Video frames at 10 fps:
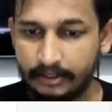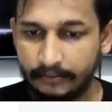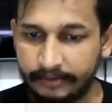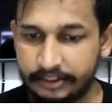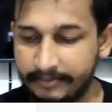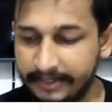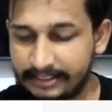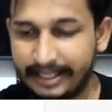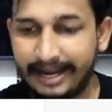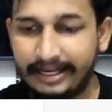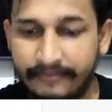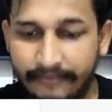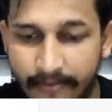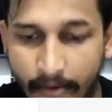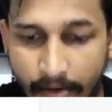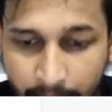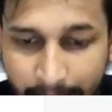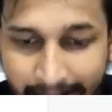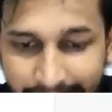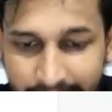which means that if I want to
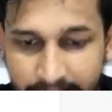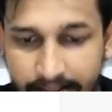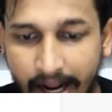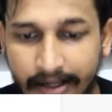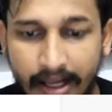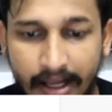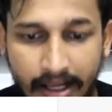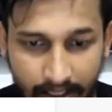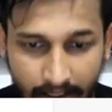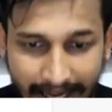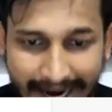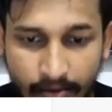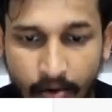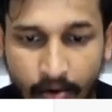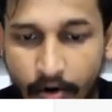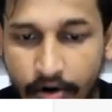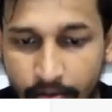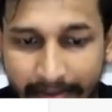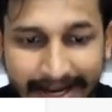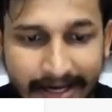buy this Tata, I do not want to
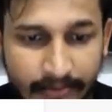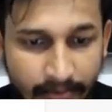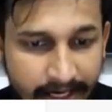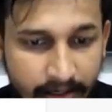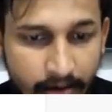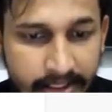buy it right now.